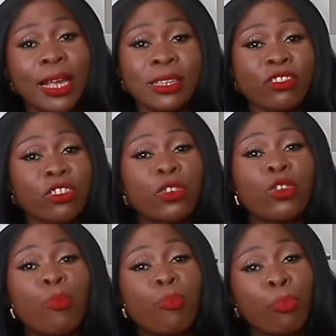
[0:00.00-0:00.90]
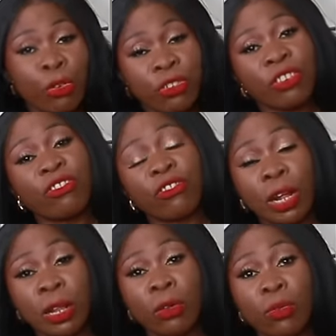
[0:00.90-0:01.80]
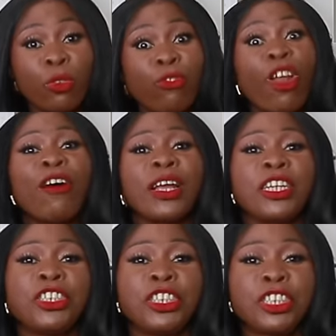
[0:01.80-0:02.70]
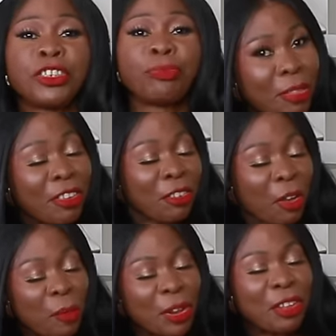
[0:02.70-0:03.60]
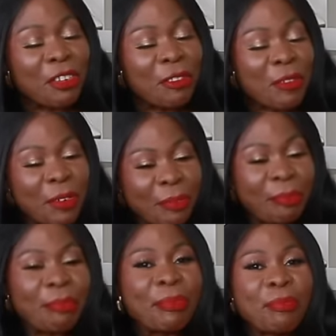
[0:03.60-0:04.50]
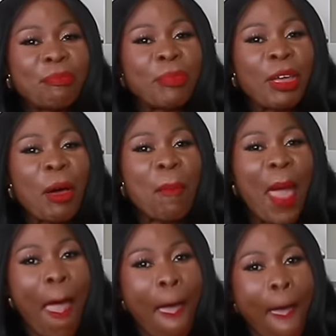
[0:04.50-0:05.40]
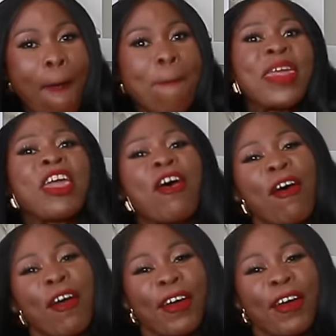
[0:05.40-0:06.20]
it's just gonna push this channel to flourish, this community to become bigger.